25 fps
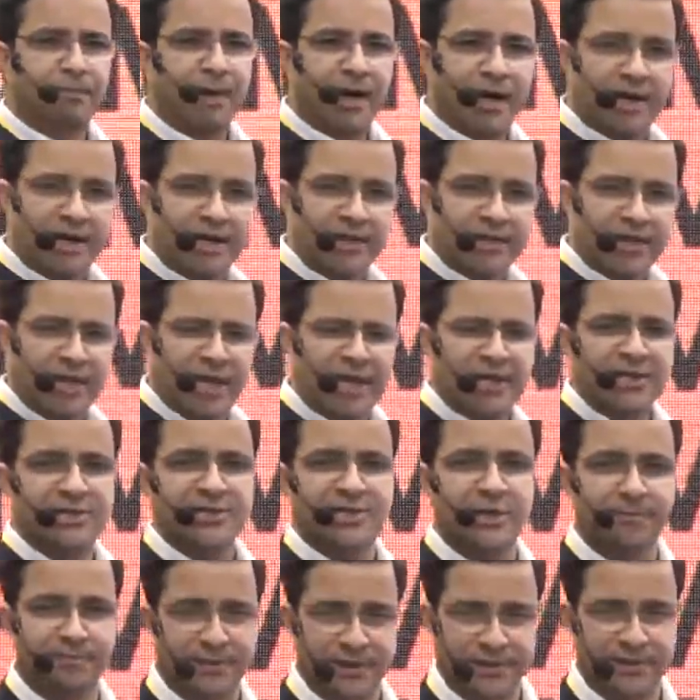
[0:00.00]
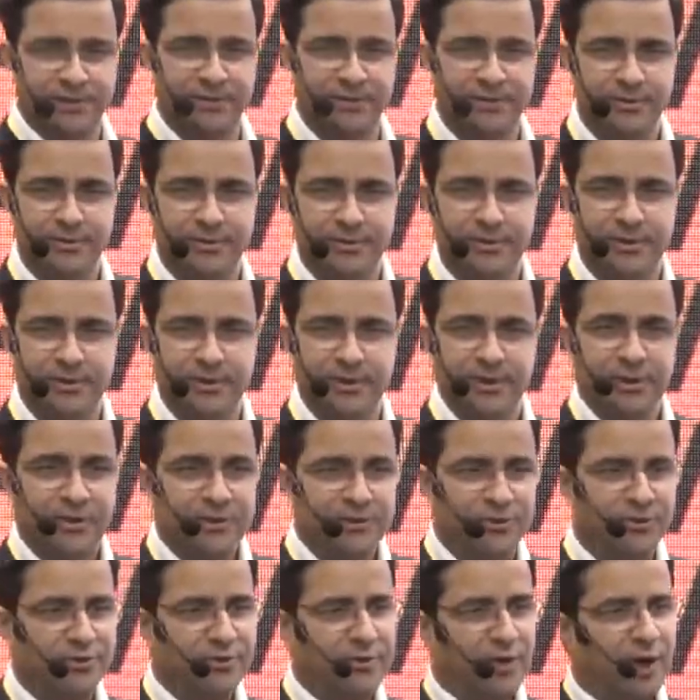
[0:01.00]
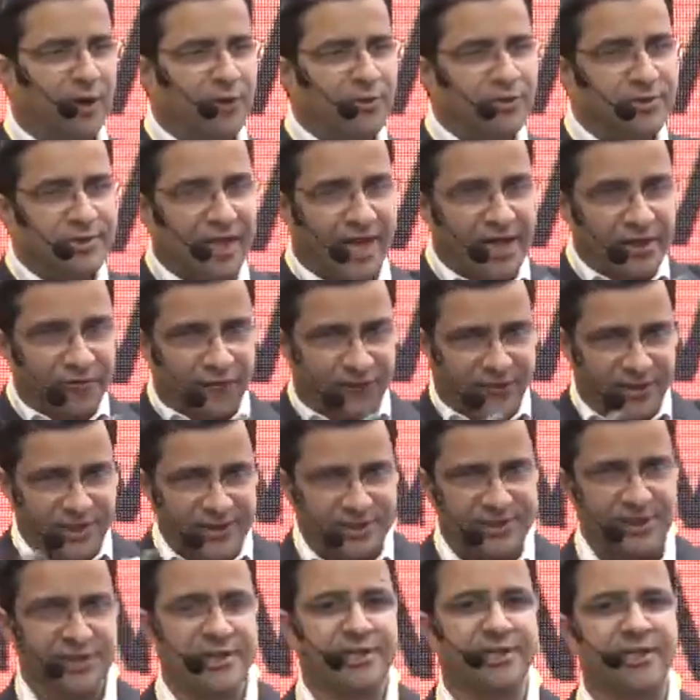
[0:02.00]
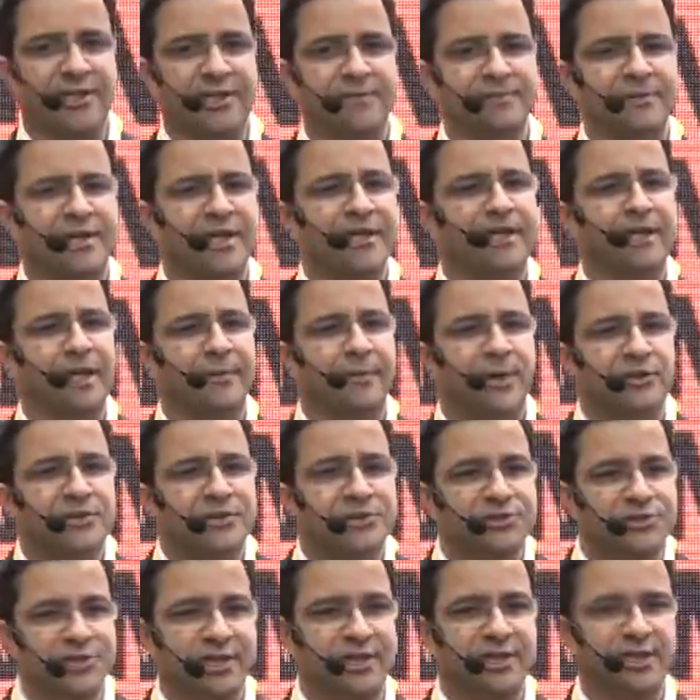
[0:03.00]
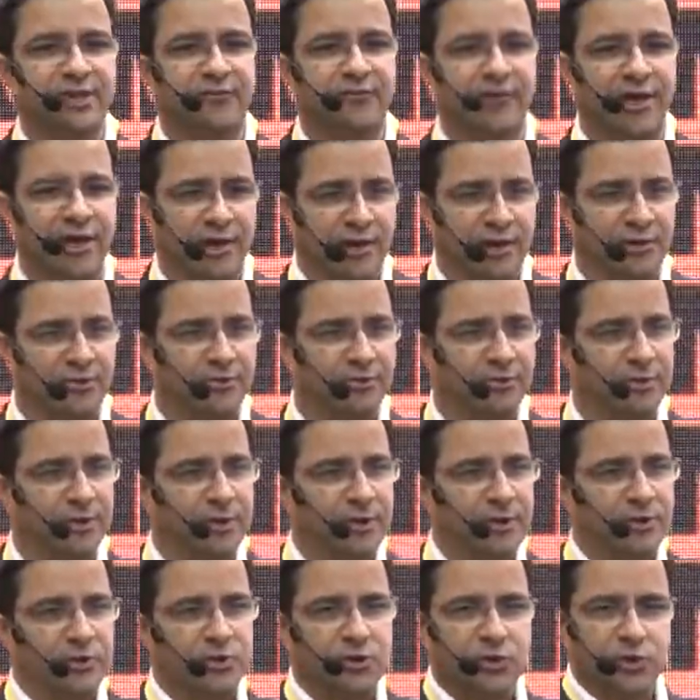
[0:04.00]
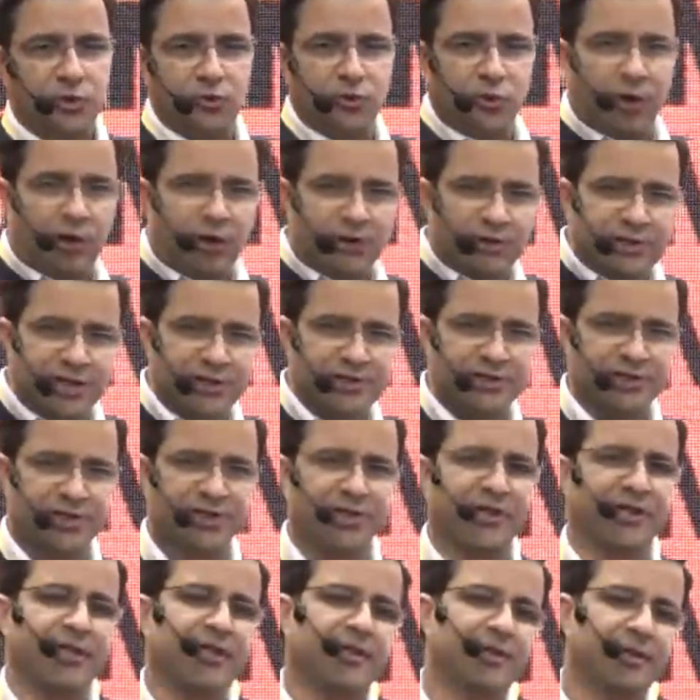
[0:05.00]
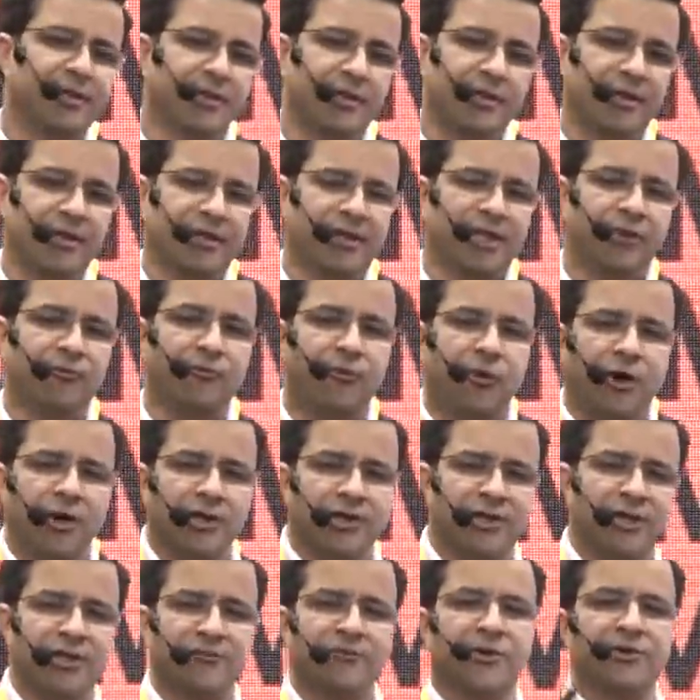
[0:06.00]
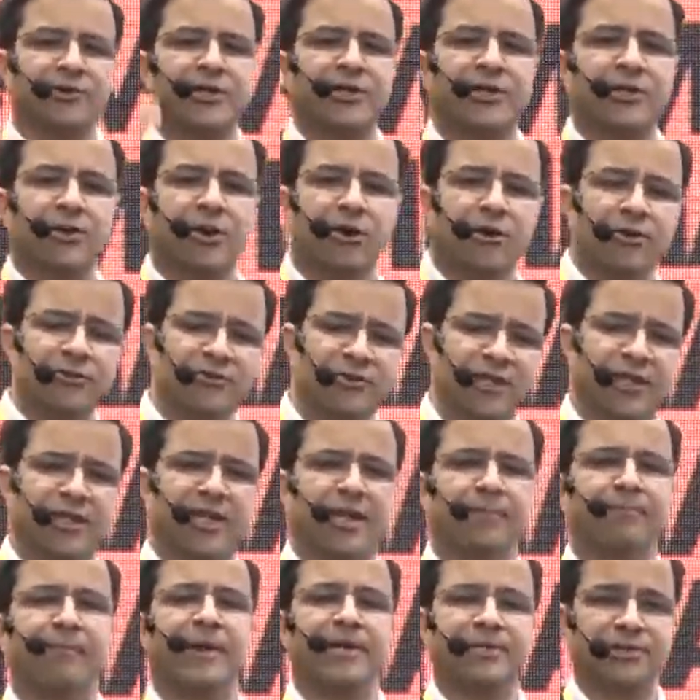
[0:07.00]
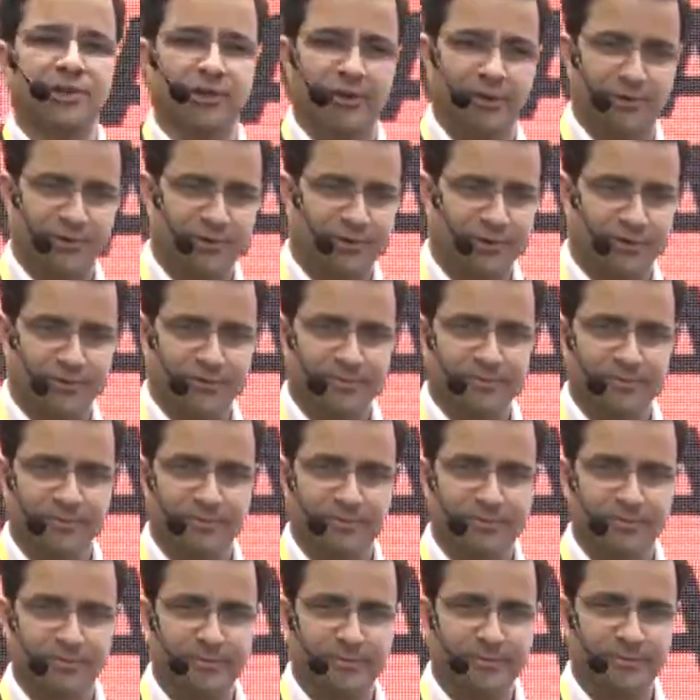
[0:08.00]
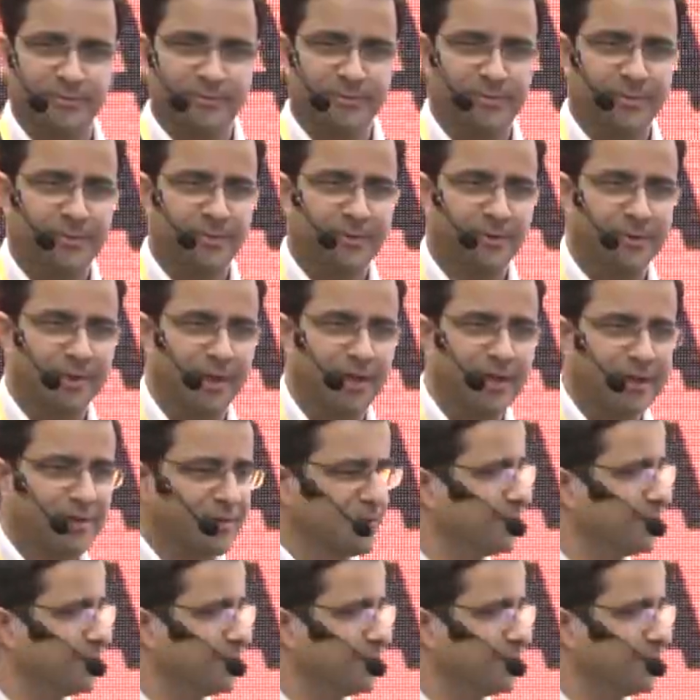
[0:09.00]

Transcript: buy it and ship it. So now that feature team can demonstrate the value throughout the journey that what they're working on, they can measure also, right?